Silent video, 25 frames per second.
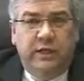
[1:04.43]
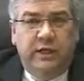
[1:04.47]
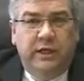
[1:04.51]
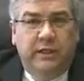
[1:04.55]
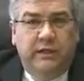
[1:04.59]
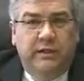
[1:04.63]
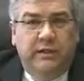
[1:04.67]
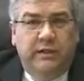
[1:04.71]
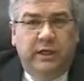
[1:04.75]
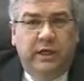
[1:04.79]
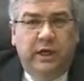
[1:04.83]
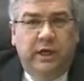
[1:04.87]
be
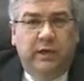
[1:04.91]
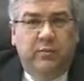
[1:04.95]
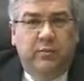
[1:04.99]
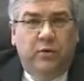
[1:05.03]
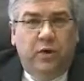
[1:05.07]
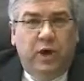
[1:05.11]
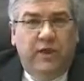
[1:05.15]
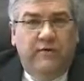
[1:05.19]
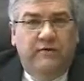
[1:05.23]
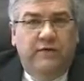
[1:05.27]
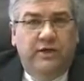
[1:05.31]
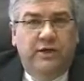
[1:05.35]
it
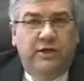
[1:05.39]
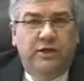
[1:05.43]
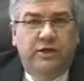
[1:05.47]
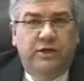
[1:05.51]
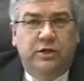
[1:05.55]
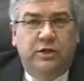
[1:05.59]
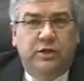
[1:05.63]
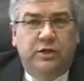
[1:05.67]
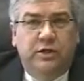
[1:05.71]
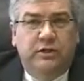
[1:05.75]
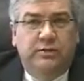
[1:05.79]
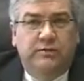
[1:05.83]
private
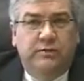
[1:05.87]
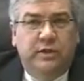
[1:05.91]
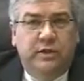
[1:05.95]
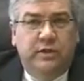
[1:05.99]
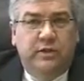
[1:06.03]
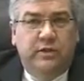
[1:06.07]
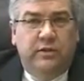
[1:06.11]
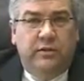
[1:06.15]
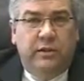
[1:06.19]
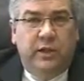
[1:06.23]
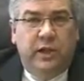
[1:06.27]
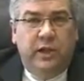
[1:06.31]
insurance, be
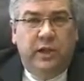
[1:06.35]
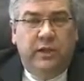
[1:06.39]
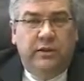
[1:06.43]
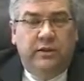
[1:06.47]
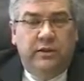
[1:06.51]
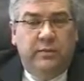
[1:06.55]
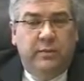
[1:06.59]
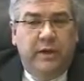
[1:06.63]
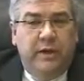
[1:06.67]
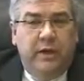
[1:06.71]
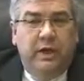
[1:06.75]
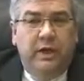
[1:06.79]
it the
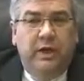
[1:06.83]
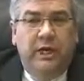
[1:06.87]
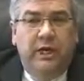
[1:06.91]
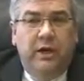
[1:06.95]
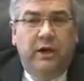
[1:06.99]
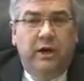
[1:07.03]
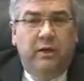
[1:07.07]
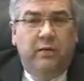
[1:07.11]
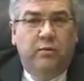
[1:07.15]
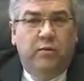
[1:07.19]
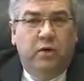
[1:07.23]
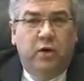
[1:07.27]

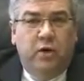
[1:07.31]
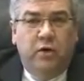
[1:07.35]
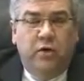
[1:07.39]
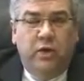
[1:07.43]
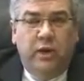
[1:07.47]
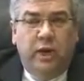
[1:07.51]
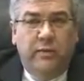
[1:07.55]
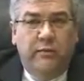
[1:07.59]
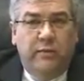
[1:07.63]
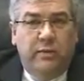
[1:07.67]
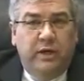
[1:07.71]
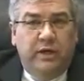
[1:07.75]
Medicare
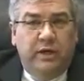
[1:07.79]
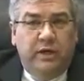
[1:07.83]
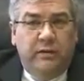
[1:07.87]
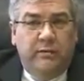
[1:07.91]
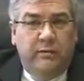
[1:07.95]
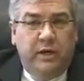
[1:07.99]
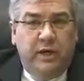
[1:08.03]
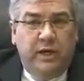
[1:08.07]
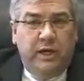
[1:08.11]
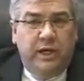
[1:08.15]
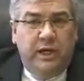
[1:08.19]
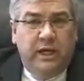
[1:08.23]
program, be it
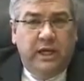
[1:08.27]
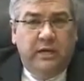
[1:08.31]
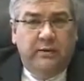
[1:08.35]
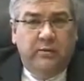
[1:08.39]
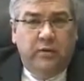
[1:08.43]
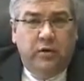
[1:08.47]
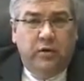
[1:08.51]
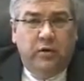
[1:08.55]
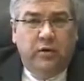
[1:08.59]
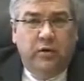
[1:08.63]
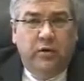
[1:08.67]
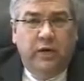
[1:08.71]
the Medicaid
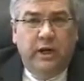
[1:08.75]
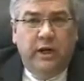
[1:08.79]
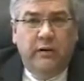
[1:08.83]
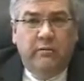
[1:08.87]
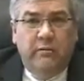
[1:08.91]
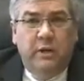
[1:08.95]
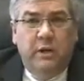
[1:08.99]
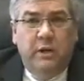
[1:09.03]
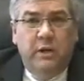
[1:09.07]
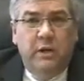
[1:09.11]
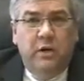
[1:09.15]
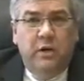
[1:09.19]

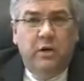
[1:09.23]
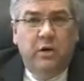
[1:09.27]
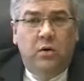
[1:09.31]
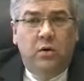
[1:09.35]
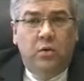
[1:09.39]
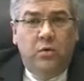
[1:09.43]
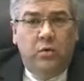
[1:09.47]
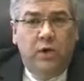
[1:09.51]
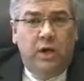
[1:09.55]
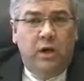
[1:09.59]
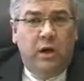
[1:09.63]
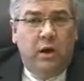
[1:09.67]
program,
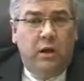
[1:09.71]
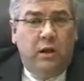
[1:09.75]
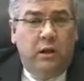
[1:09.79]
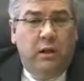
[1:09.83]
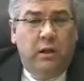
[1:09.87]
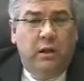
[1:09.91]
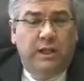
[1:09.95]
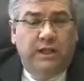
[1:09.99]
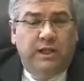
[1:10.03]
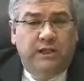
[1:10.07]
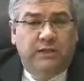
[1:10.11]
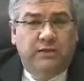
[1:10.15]
we
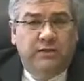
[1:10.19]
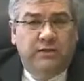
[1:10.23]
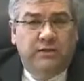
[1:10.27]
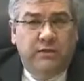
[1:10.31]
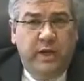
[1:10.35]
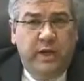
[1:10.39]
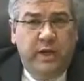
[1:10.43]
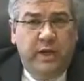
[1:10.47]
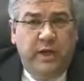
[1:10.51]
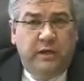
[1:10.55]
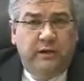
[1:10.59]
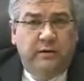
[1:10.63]
all
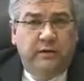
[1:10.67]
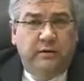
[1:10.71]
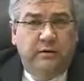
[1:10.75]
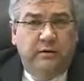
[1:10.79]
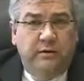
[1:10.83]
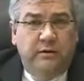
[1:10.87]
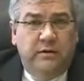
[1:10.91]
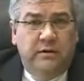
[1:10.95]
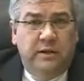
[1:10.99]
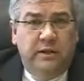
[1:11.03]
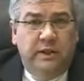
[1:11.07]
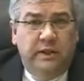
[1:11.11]
expect
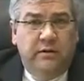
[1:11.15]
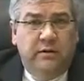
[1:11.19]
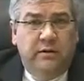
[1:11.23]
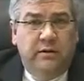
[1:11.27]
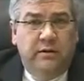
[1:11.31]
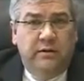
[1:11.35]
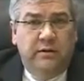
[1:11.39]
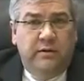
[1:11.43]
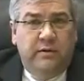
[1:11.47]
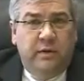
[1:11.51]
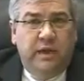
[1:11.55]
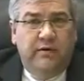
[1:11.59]
that
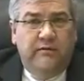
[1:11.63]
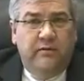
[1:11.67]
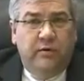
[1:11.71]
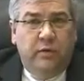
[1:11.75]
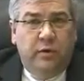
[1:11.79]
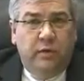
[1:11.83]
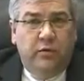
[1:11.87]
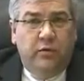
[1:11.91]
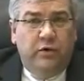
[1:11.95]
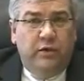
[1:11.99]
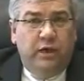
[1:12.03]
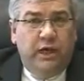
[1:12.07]

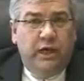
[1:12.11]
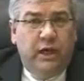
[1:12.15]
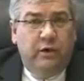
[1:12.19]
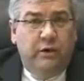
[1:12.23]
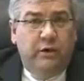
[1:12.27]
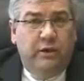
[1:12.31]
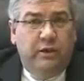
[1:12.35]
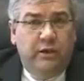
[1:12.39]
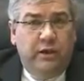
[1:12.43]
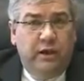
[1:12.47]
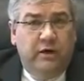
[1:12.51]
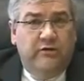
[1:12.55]
everyone will
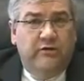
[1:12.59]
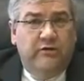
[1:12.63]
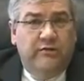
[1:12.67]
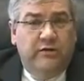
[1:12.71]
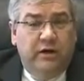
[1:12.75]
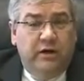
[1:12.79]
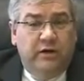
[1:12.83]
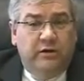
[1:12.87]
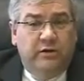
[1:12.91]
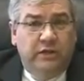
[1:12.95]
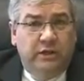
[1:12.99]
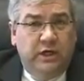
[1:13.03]
carry their
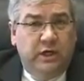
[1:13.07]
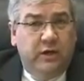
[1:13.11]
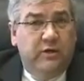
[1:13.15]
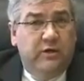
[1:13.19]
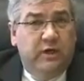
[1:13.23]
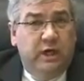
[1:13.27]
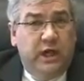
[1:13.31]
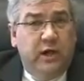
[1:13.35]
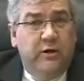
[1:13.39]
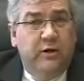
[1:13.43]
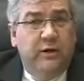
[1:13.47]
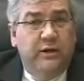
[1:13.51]
fair
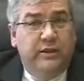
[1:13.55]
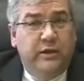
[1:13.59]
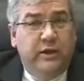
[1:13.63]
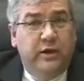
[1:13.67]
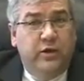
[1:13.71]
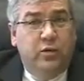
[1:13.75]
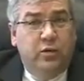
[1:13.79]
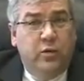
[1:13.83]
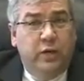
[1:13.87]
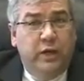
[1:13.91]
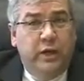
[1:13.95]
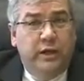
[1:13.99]
share, carry
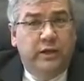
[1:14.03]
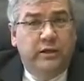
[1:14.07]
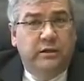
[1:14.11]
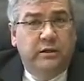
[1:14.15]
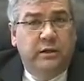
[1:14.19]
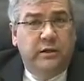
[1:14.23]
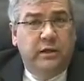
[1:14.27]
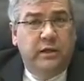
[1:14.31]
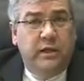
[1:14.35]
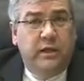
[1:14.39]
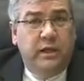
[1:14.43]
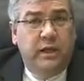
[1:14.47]
their weight
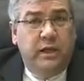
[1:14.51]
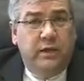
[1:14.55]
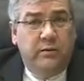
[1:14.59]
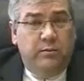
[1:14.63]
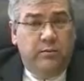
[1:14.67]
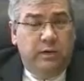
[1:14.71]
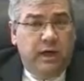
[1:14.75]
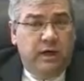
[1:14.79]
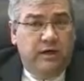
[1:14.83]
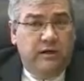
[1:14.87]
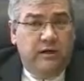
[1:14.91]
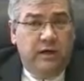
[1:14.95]
in
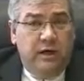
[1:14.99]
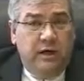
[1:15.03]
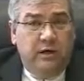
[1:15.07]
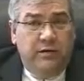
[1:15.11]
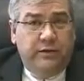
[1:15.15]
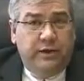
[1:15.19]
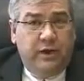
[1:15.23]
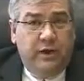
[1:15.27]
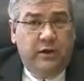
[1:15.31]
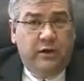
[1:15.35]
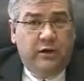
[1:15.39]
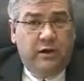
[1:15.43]
paying their
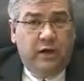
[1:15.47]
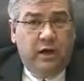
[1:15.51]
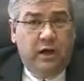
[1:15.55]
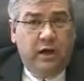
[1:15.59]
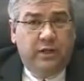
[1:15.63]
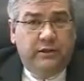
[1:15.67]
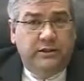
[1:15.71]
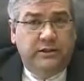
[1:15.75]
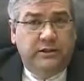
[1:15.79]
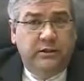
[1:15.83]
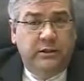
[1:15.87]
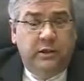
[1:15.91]
health care
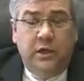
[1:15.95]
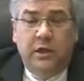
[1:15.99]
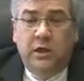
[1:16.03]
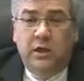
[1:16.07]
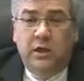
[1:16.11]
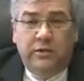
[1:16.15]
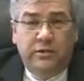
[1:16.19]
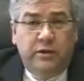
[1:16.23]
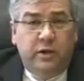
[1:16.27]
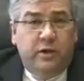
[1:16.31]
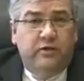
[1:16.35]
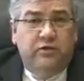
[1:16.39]
costs.
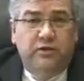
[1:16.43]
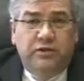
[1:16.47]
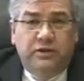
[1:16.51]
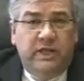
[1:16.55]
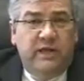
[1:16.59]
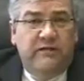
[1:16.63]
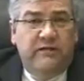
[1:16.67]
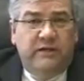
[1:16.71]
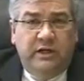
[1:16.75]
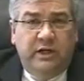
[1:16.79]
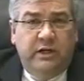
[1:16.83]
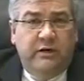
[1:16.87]
Those
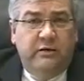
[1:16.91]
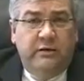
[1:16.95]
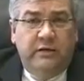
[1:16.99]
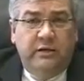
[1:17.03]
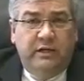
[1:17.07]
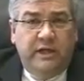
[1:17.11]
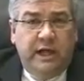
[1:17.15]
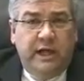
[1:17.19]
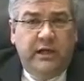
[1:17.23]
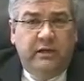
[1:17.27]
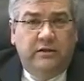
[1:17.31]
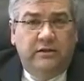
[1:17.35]

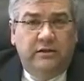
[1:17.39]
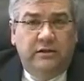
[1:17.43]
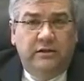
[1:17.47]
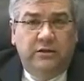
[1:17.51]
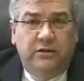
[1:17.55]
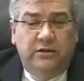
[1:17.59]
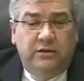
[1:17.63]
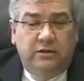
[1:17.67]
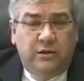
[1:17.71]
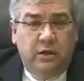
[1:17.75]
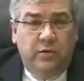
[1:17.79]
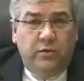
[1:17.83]
700,000
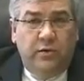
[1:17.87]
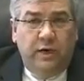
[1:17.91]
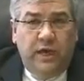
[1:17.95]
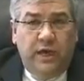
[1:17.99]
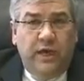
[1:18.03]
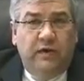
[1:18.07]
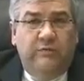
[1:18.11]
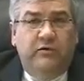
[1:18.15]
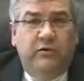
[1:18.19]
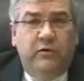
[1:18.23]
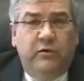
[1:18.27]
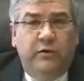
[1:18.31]
don't
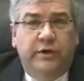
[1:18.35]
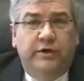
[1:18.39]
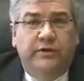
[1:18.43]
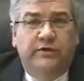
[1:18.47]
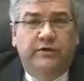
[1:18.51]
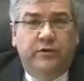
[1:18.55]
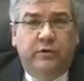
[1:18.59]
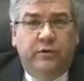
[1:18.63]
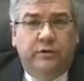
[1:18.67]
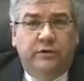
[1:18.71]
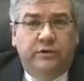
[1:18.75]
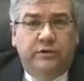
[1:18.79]
have the
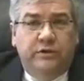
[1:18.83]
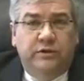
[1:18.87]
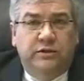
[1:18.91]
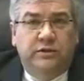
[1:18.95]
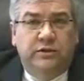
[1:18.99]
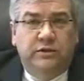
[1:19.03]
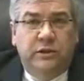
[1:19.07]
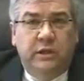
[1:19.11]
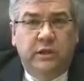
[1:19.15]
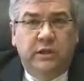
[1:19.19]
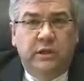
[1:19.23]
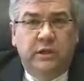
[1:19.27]

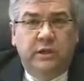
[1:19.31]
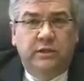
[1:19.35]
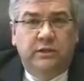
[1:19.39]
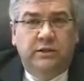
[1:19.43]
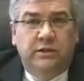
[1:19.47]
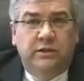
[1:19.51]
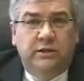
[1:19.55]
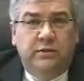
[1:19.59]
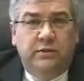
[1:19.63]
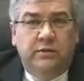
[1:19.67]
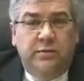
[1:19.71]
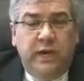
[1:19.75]
resources
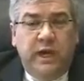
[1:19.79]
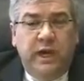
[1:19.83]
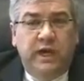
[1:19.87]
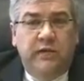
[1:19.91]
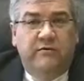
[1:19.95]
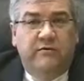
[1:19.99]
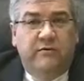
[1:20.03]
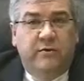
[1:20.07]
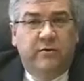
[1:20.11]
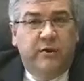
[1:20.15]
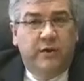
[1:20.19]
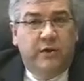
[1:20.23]
to
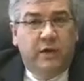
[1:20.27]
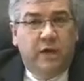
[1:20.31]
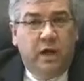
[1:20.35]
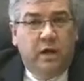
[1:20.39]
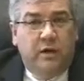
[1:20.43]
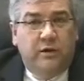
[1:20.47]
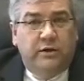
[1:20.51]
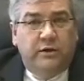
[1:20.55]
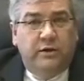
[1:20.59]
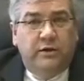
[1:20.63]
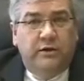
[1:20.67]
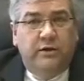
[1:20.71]
pay for the
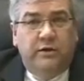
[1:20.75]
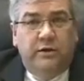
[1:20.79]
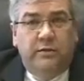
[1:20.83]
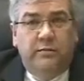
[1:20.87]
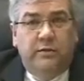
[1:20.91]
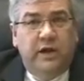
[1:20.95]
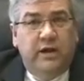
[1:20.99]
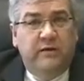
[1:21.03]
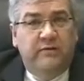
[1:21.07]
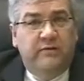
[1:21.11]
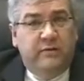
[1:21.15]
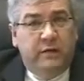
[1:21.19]
doctor, to
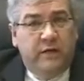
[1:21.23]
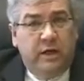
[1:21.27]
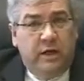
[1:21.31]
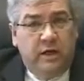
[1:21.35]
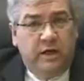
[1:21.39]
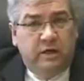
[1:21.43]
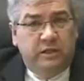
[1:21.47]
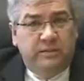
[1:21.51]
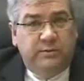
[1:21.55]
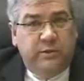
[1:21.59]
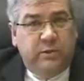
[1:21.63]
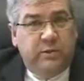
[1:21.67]
pay for the
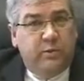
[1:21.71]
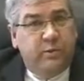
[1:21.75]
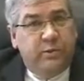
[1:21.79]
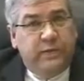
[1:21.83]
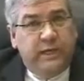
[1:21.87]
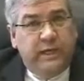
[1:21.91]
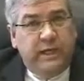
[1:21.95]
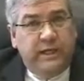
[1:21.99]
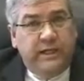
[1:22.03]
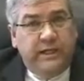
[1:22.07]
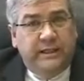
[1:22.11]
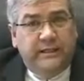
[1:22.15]
hospital
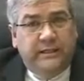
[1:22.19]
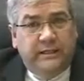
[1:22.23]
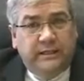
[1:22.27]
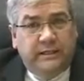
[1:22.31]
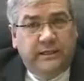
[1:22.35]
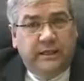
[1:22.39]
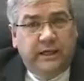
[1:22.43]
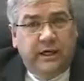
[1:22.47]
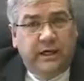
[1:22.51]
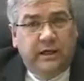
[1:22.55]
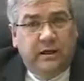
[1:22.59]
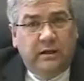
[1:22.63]
when they get
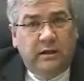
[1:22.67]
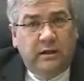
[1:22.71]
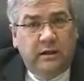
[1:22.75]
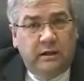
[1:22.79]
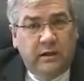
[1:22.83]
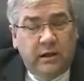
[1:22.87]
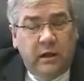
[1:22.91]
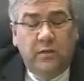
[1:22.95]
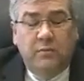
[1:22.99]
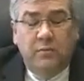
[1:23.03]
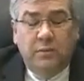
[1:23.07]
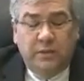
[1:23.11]
sick,
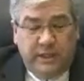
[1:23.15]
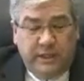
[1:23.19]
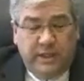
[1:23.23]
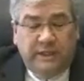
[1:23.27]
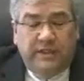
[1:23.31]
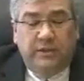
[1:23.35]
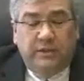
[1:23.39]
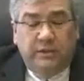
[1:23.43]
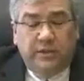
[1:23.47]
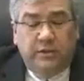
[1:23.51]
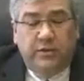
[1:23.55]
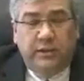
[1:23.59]
but they
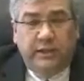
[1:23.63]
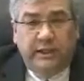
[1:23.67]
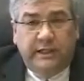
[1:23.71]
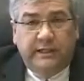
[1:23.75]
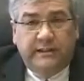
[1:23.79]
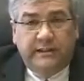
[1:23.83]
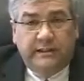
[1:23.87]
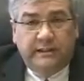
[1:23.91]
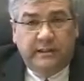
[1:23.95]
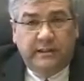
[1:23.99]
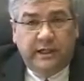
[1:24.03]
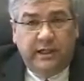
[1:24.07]
still
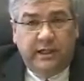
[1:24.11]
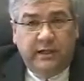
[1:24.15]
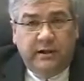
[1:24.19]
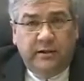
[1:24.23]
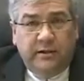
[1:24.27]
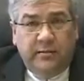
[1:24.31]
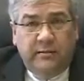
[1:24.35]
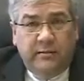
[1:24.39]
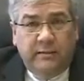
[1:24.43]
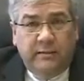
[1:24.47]
get sick.